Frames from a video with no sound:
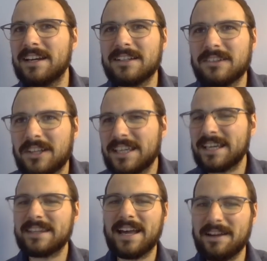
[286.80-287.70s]
looking
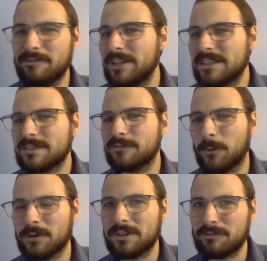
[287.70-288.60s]
at the evidence
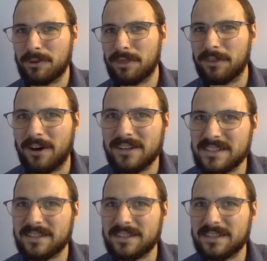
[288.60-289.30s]
for different thoughts